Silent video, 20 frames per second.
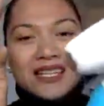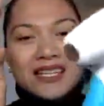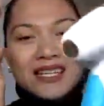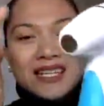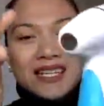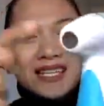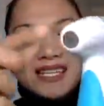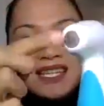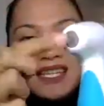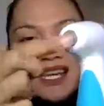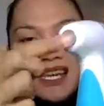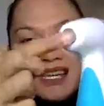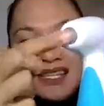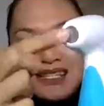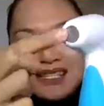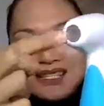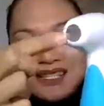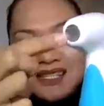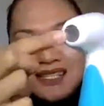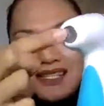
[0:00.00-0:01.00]
and it
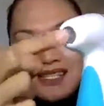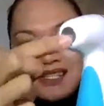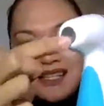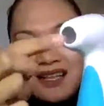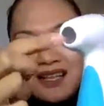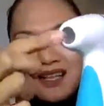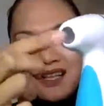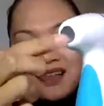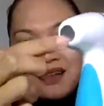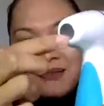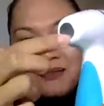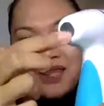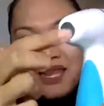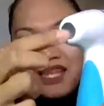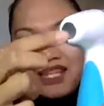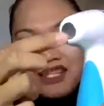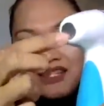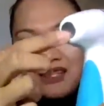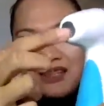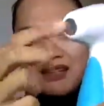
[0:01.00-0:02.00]
has this
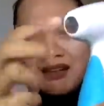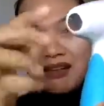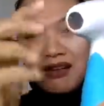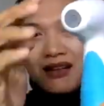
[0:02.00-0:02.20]
ageLOC